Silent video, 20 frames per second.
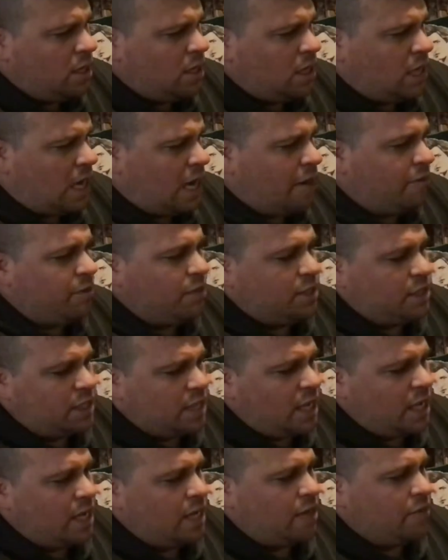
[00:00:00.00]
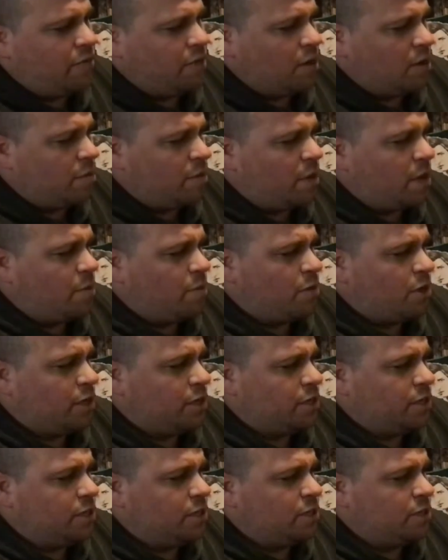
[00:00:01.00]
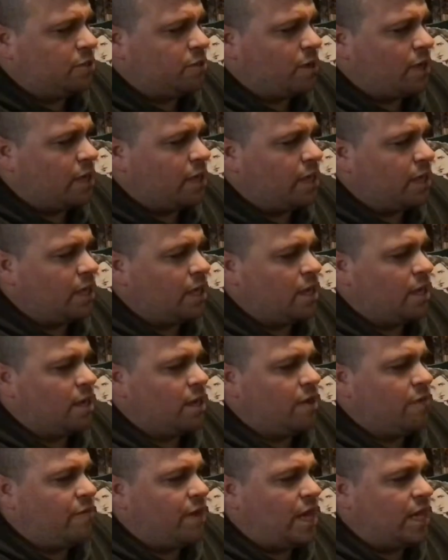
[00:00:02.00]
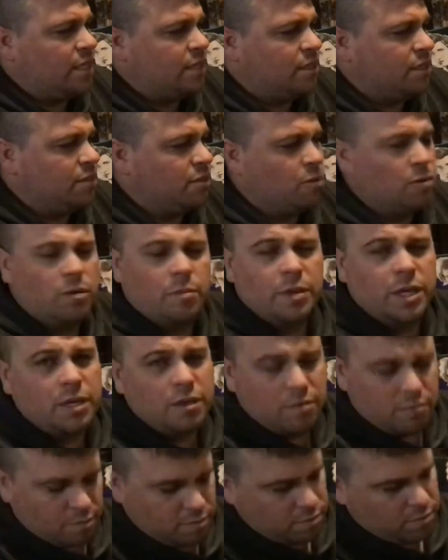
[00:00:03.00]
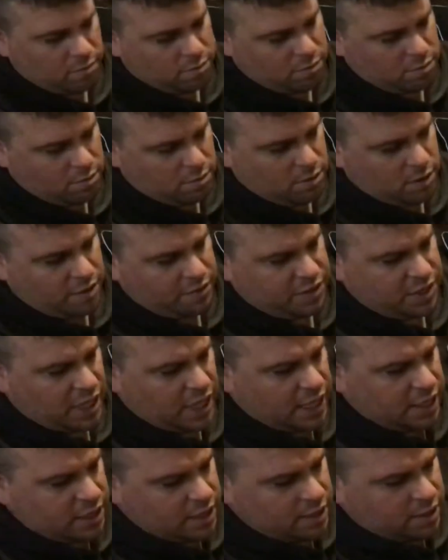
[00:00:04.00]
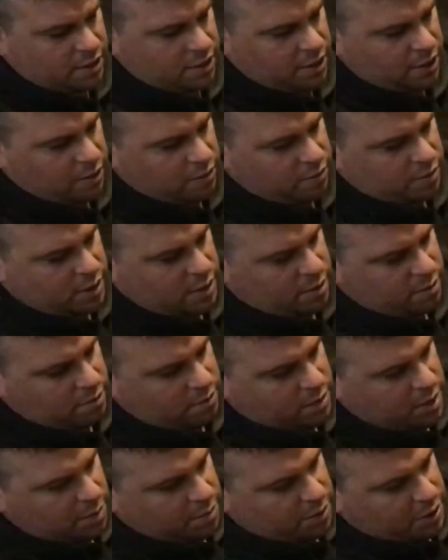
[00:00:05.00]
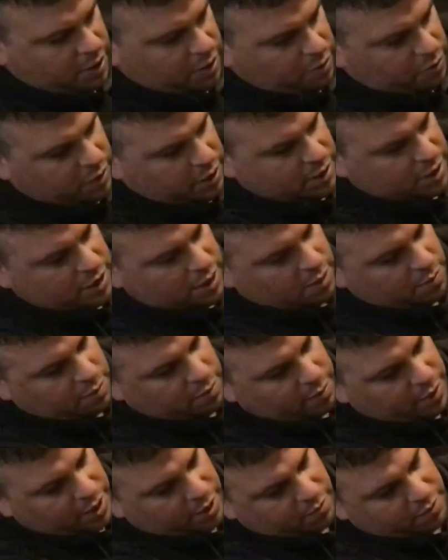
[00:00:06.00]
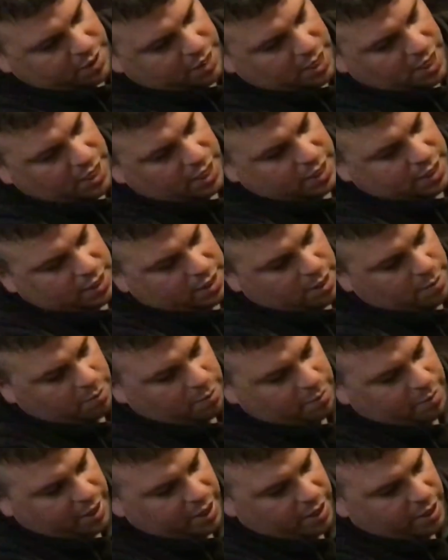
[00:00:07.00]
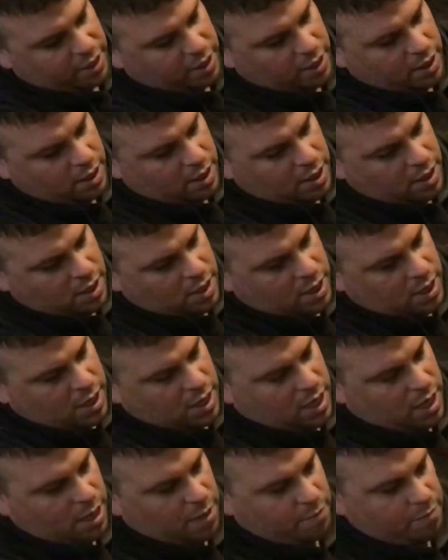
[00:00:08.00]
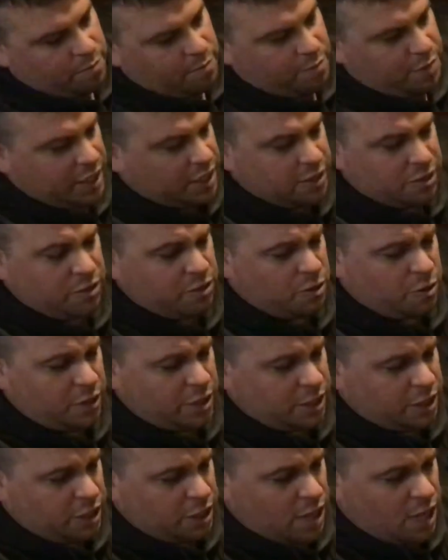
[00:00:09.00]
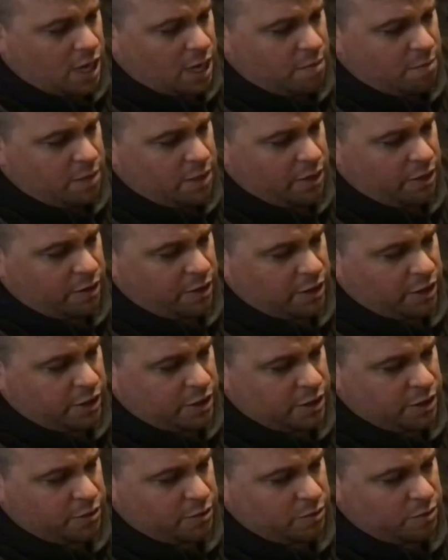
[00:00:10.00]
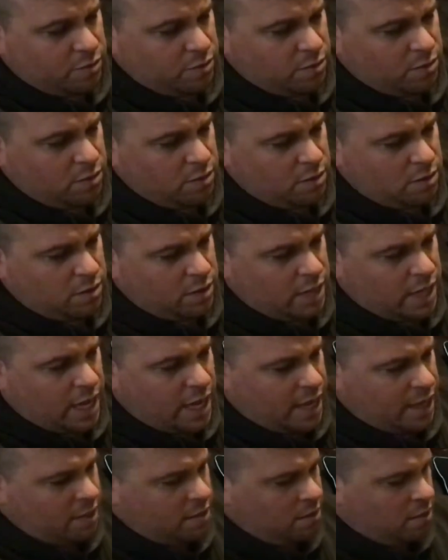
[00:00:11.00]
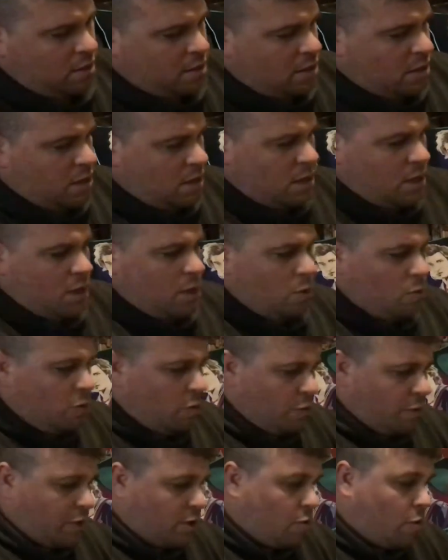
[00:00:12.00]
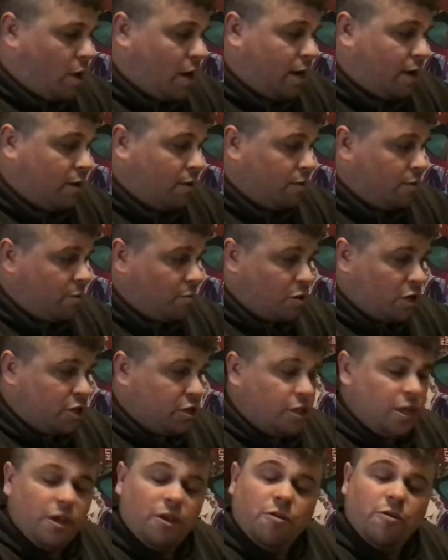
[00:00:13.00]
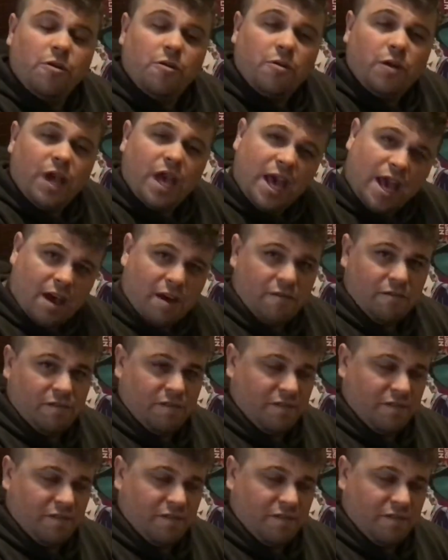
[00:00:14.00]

I would say if you're going to buy brushes, try and get a vast assortment of sizes. You know, a couple little ones, a couple medium sized, a couple big. Because there's always a job that you're going to do that will require the brush that you don't have.